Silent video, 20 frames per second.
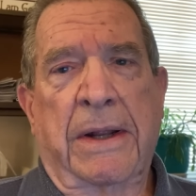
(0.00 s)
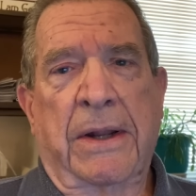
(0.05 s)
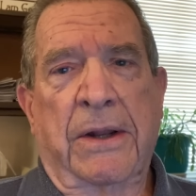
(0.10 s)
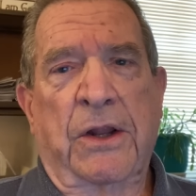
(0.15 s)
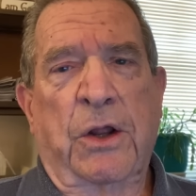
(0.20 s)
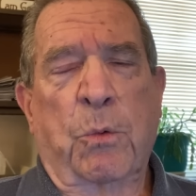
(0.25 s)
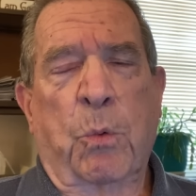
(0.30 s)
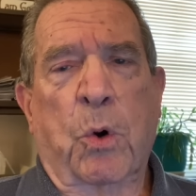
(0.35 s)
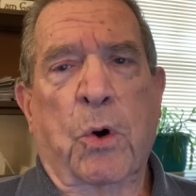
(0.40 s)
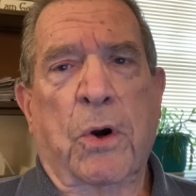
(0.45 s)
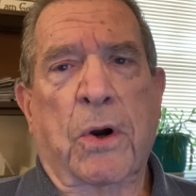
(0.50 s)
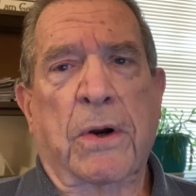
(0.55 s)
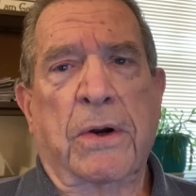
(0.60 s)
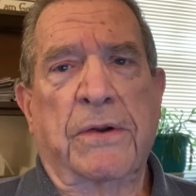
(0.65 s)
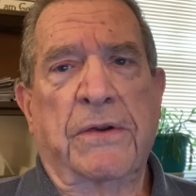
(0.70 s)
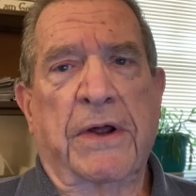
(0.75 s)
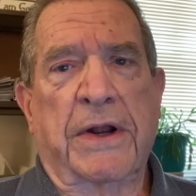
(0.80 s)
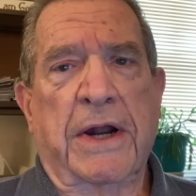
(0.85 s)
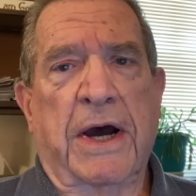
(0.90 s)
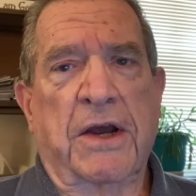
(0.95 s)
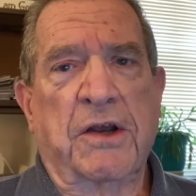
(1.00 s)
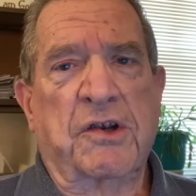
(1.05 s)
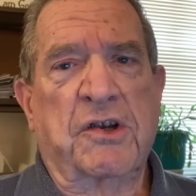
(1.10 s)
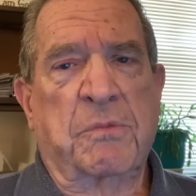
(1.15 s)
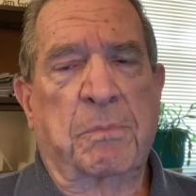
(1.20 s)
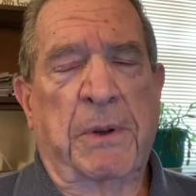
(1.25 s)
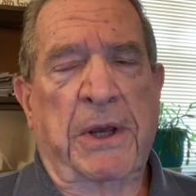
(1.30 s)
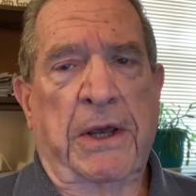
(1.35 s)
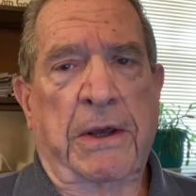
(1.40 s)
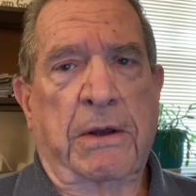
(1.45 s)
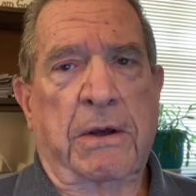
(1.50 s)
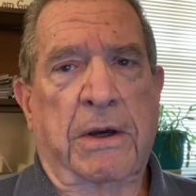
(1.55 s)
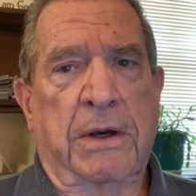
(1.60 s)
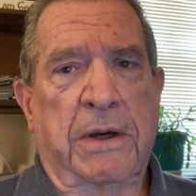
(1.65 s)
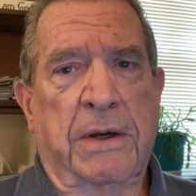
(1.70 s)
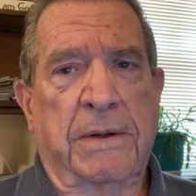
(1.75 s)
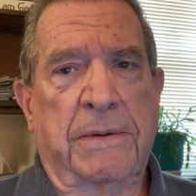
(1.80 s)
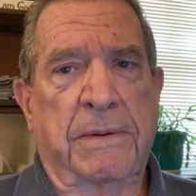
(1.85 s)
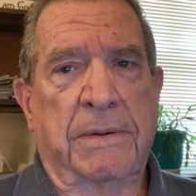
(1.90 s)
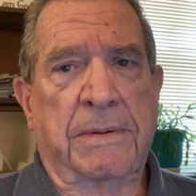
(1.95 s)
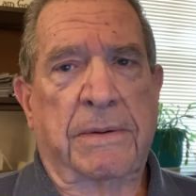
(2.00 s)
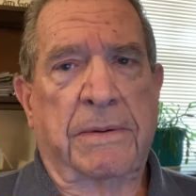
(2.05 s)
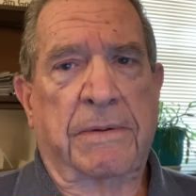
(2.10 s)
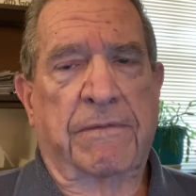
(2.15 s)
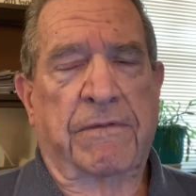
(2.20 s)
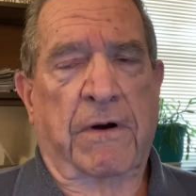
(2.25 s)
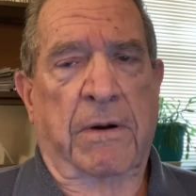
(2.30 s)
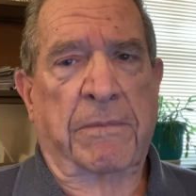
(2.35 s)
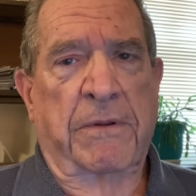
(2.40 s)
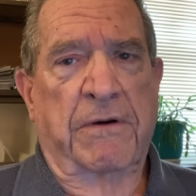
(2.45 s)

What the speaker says: the word that I speak from